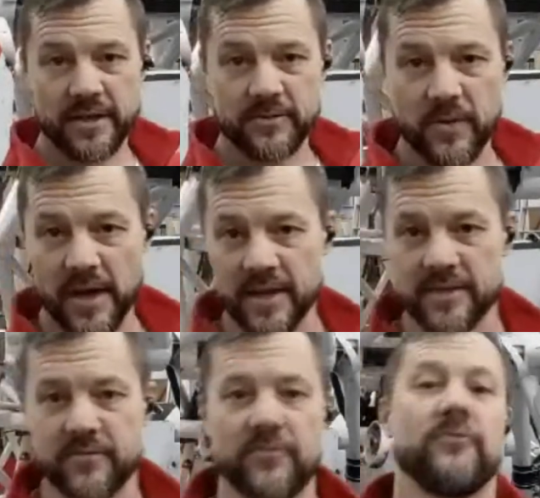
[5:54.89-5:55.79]
That's why
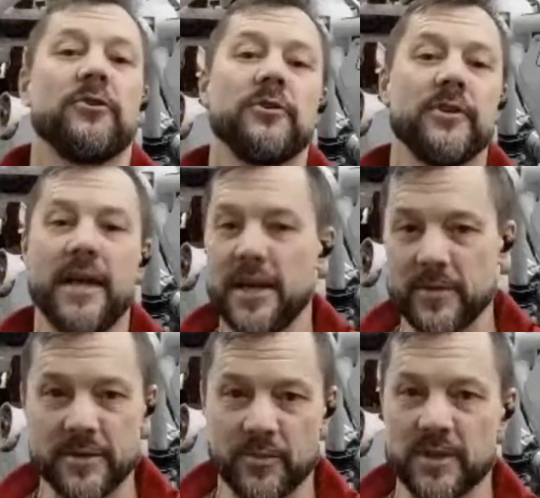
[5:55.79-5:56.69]
its full
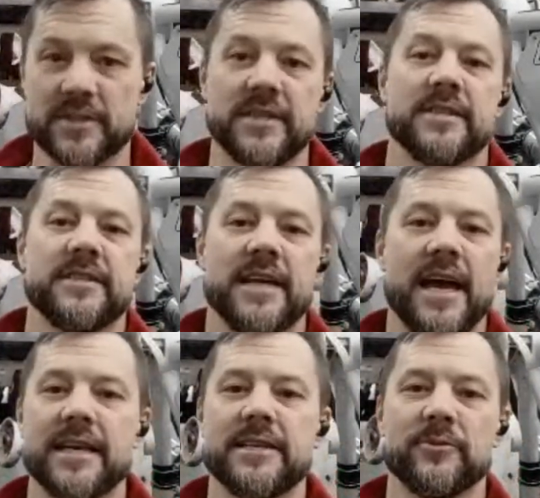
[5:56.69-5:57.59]
name is Prosthesis, the
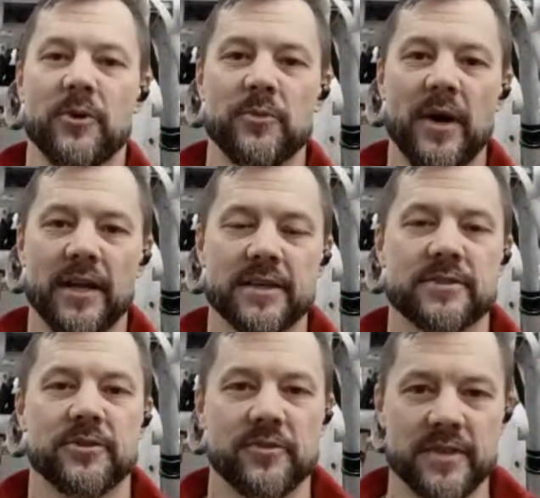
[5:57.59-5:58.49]
anti-robot.
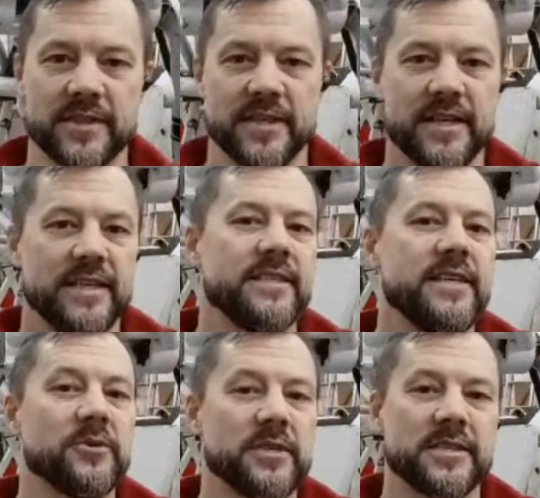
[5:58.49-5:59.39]
It's sort of its
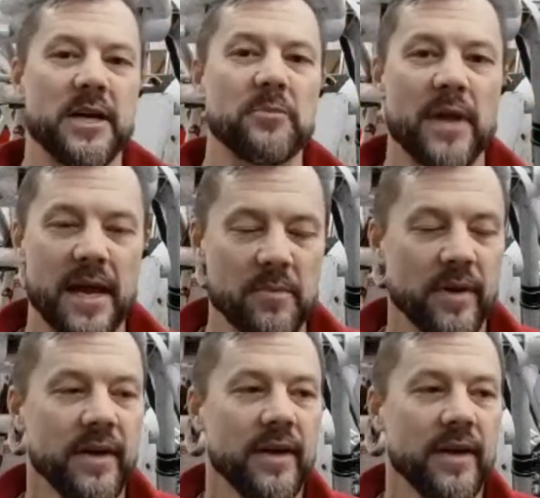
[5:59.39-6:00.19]
secret sub-name.